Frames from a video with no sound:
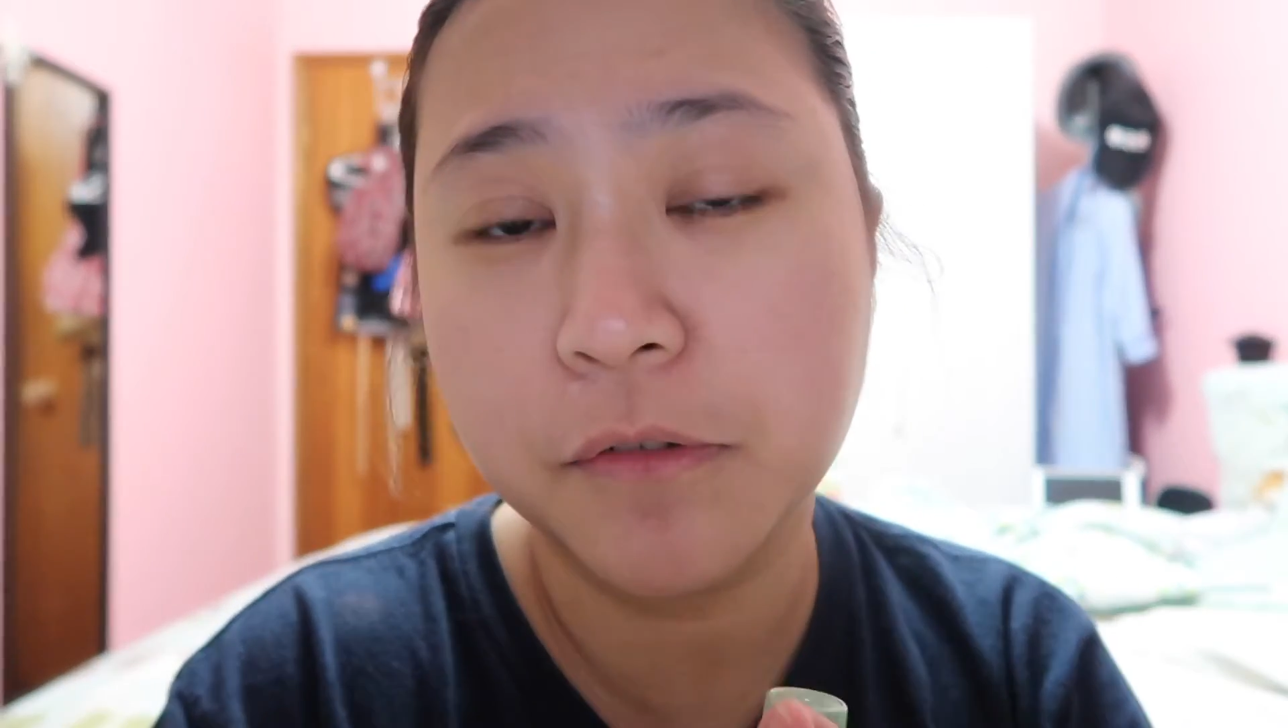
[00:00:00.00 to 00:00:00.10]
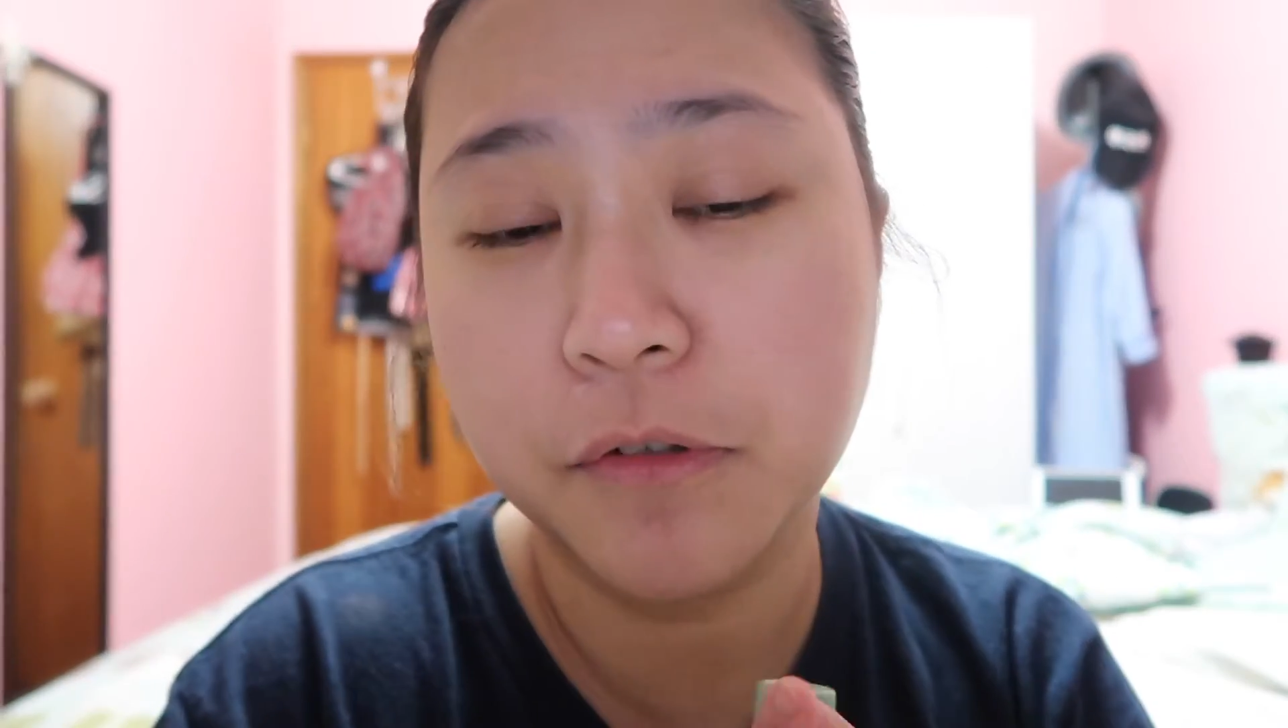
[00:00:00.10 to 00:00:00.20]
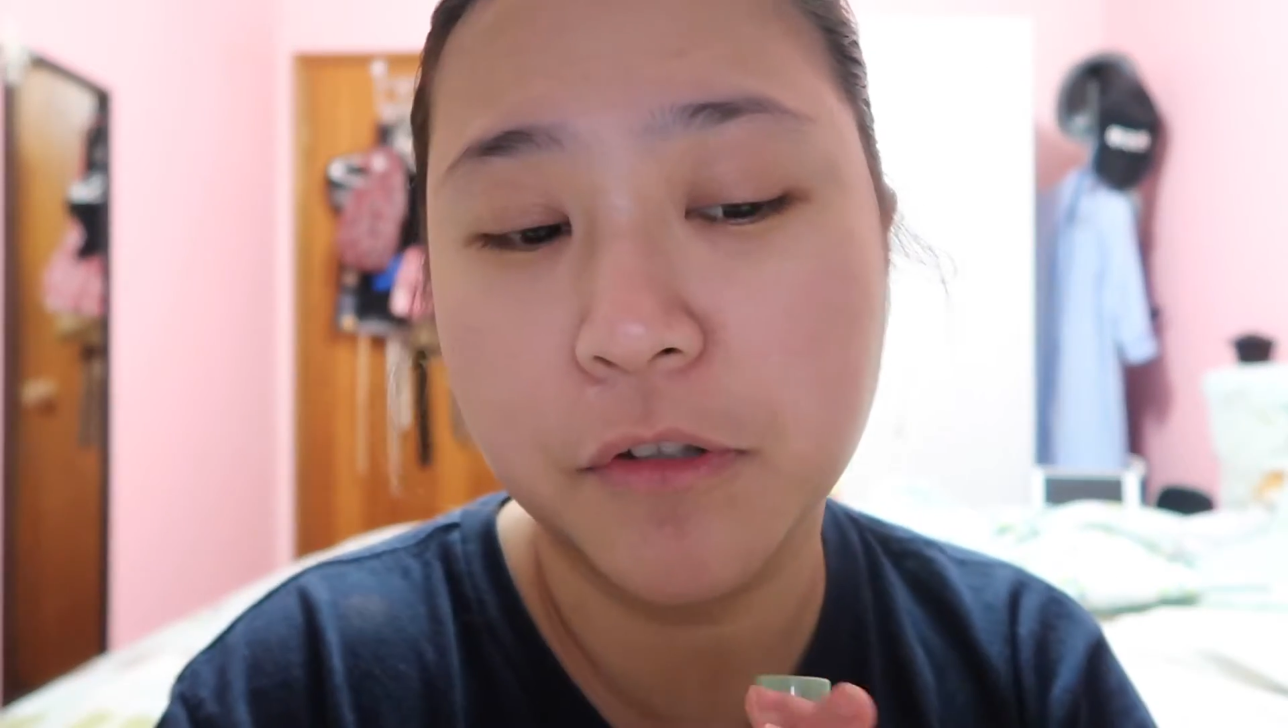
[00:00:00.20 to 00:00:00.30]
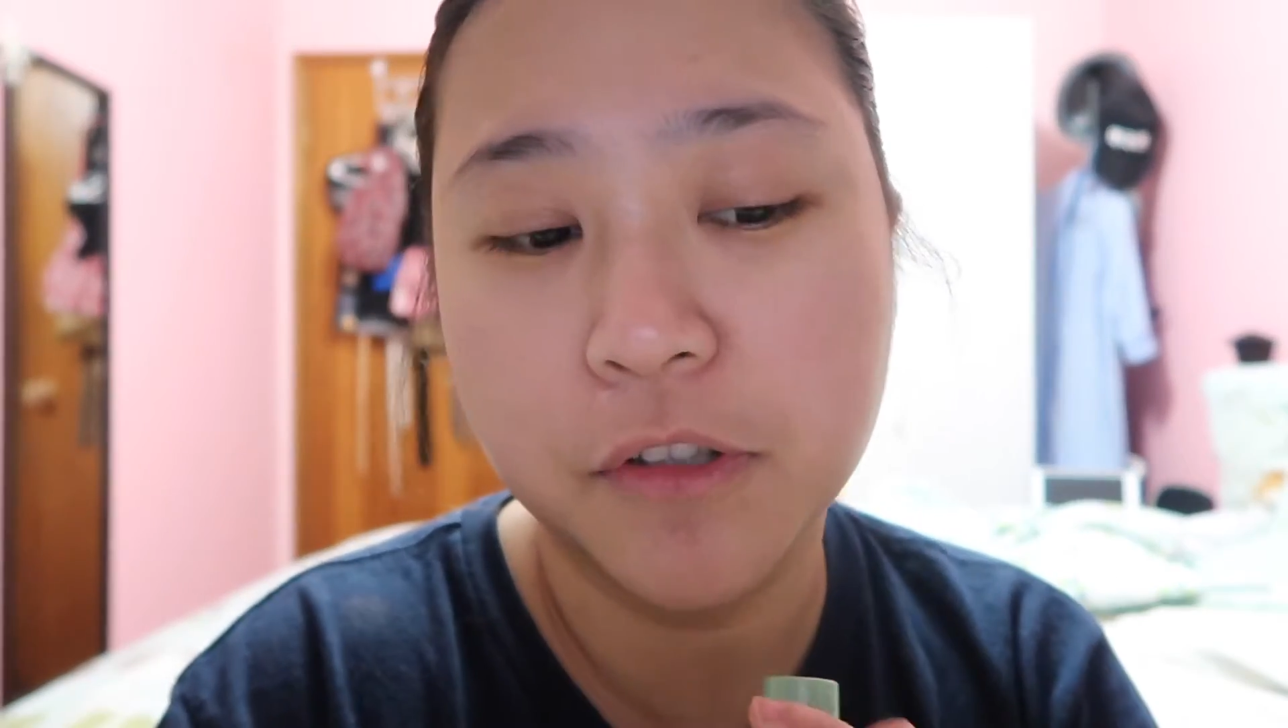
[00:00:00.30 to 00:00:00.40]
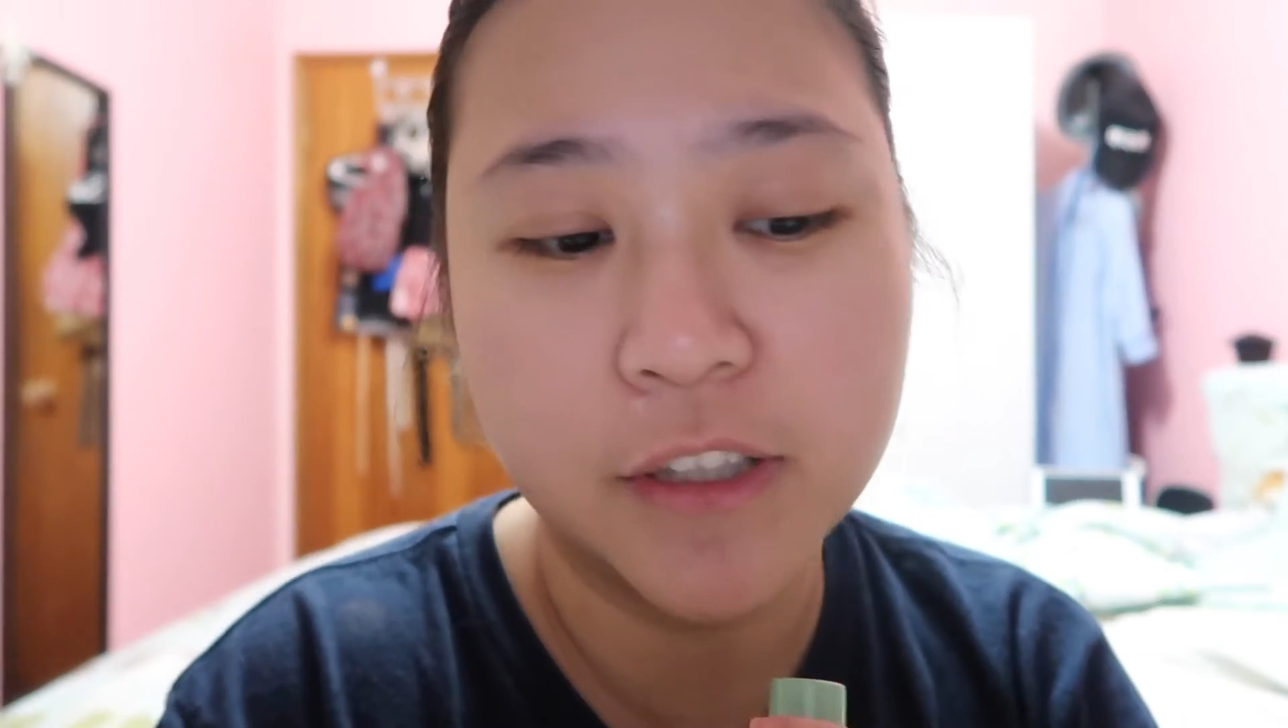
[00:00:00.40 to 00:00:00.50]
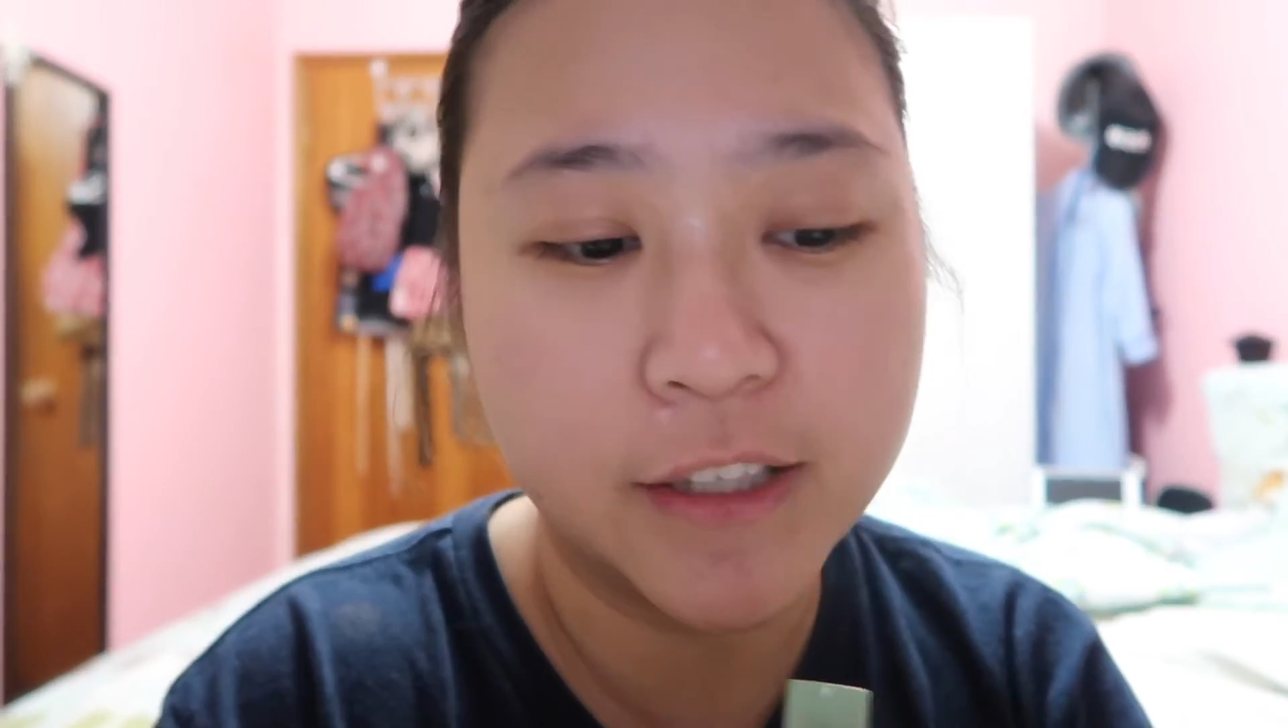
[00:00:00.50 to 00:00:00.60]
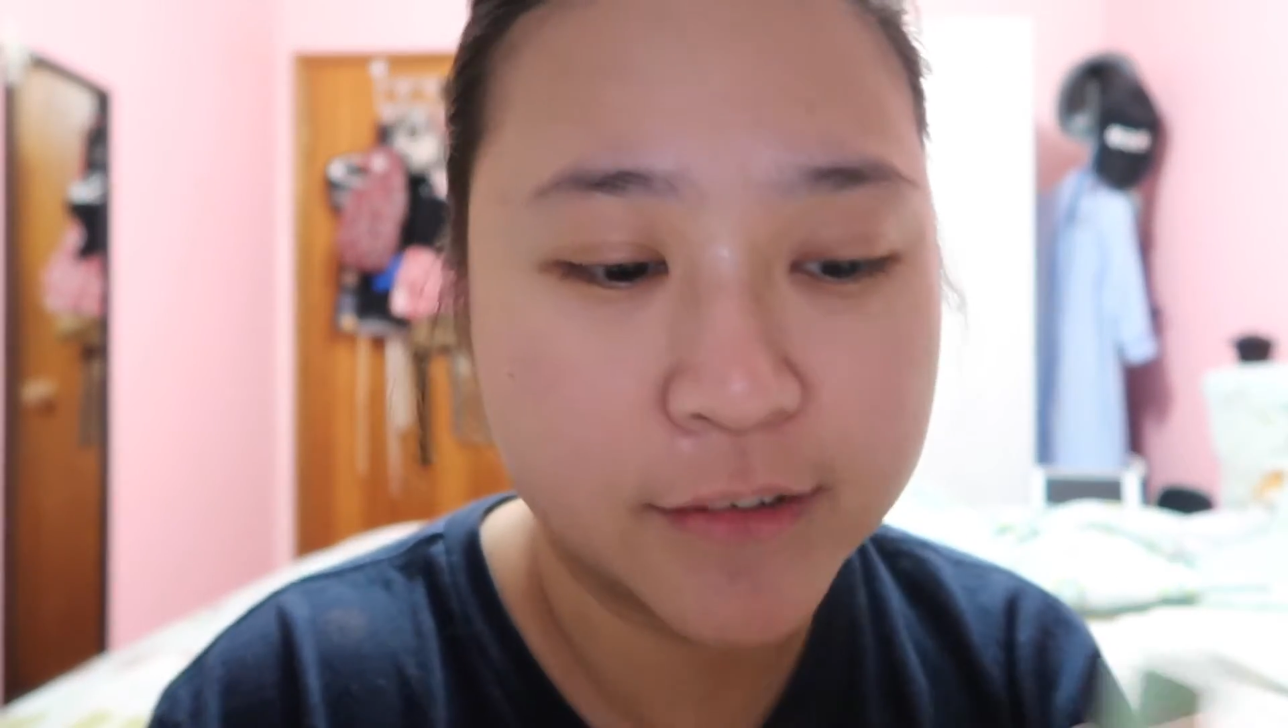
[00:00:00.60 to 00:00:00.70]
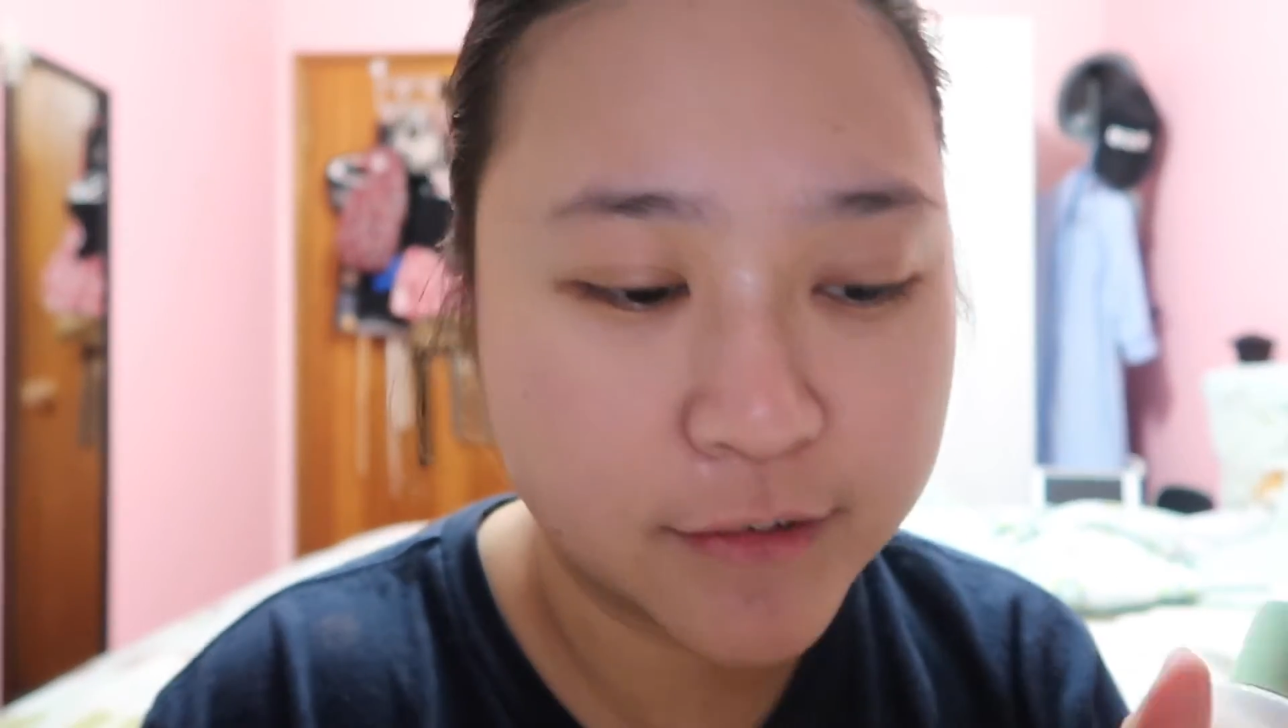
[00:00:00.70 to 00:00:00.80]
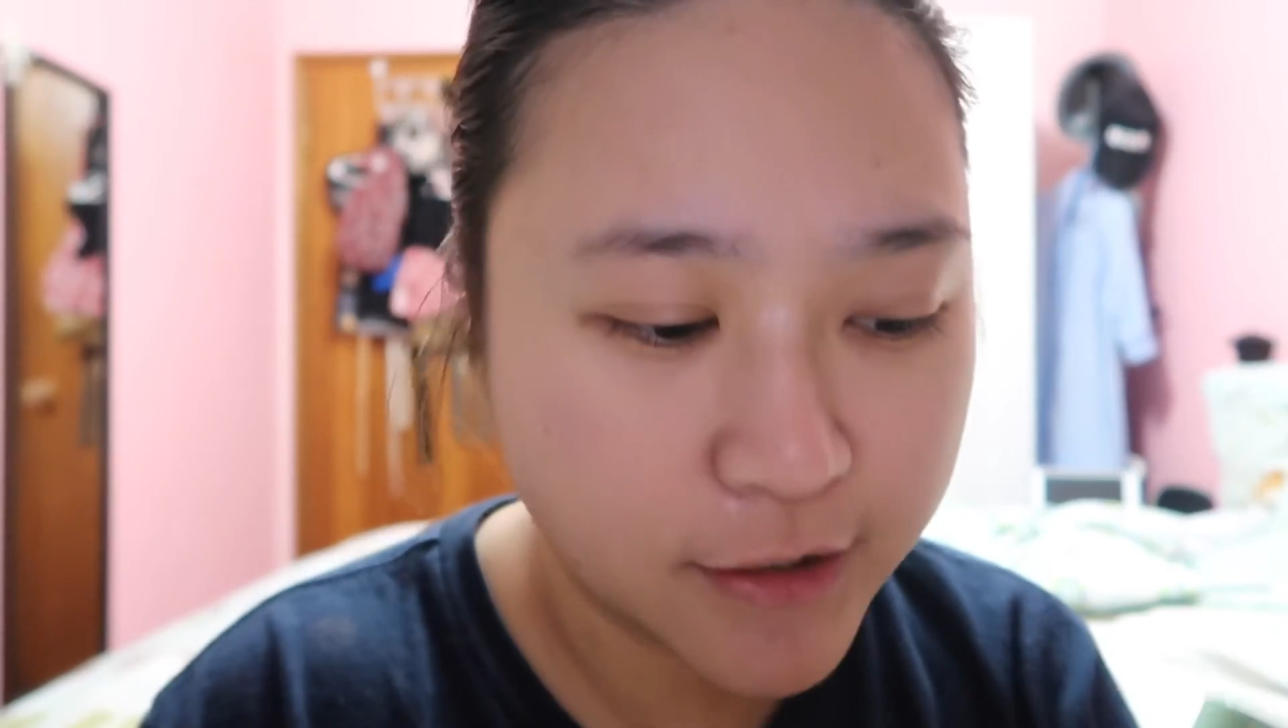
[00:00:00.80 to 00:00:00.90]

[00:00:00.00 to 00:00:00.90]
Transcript: for at